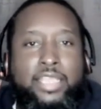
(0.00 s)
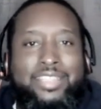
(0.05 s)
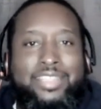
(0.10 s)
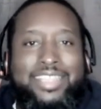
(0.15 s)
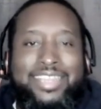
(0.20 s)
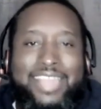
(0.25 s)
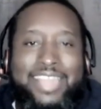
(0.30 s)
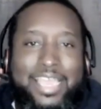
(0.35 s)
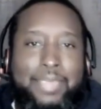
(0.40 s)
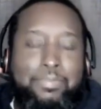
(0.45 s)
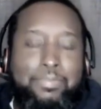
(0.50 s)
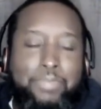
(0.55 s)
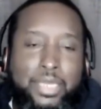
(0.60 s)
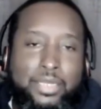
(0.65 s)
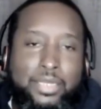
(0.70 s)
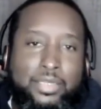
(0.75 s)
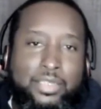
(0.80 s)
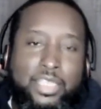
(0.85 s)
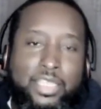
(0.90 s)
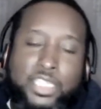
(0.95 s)
hit the like
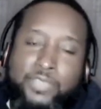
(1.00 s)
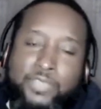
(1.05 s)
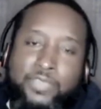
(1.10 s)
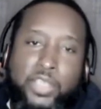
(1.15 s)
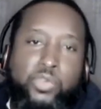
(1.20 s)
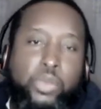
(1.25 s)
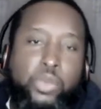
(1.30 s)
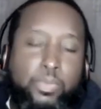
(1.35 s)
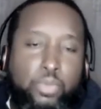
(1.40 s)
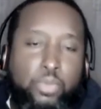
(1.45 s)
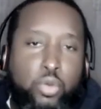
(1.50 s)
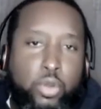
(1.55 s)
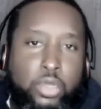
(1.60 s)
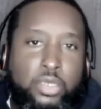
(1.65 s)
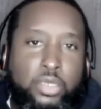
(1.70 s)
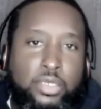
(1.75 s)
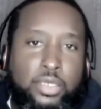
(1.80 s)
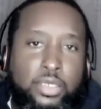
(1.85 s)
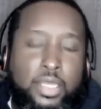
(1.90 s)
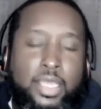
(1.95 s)
button. That's very
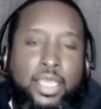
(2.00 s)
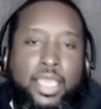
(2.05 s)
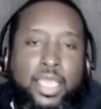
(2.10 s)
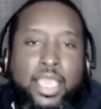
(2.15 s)
important.